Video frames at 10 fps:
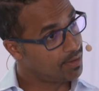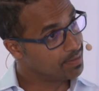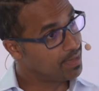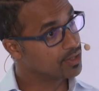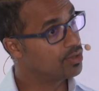
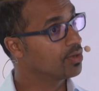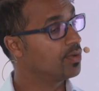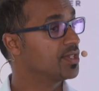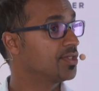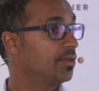coming back to a
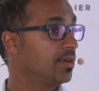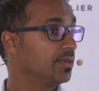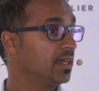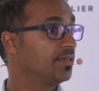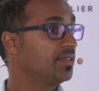question
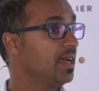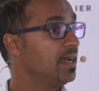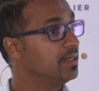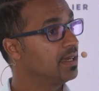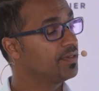around the
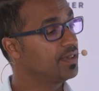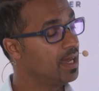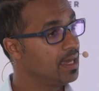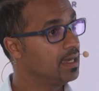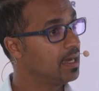FDA. The
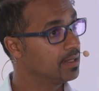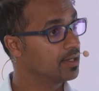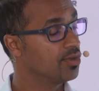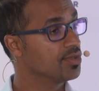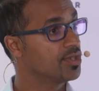FDA had
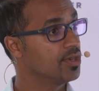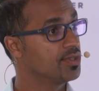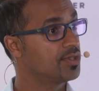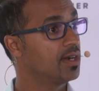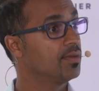
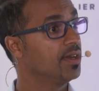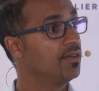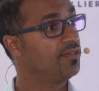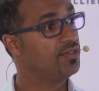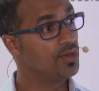concerns around a
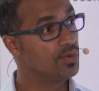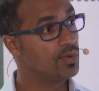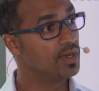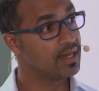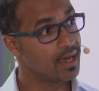
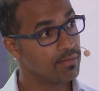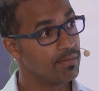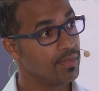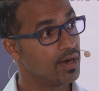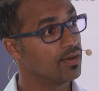few
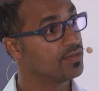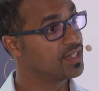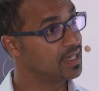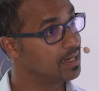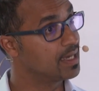number of
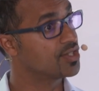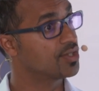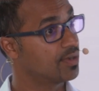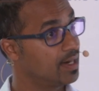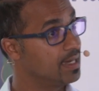
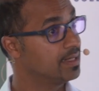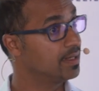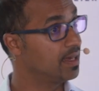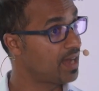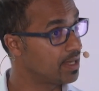
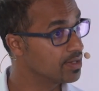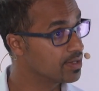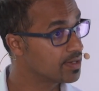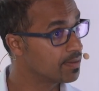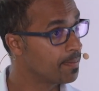CNS-related
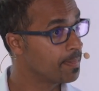events.